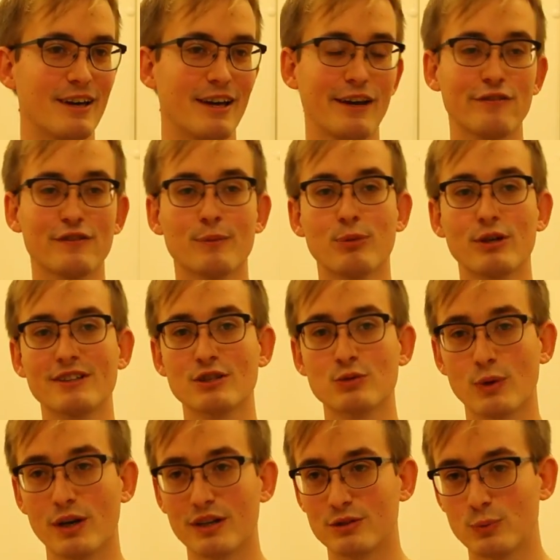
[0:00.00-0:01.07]
if the British
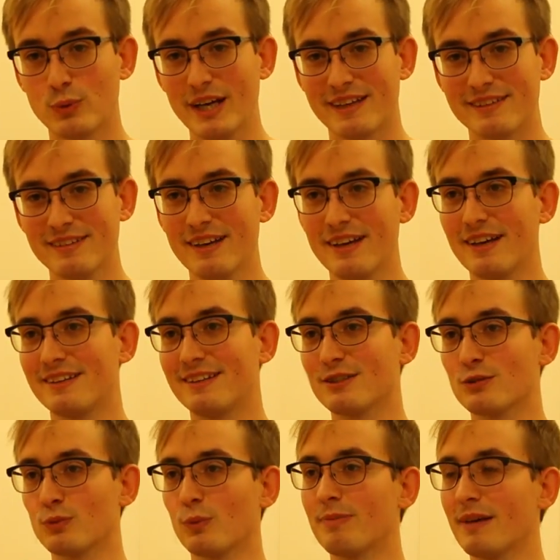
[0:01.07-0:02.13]
were to win,
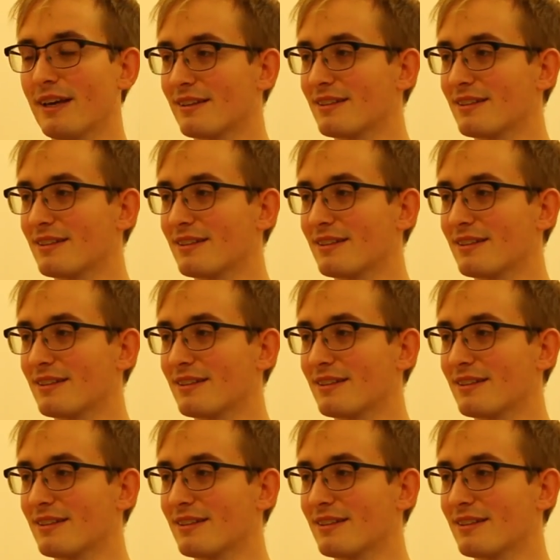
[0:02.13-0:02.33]
this would be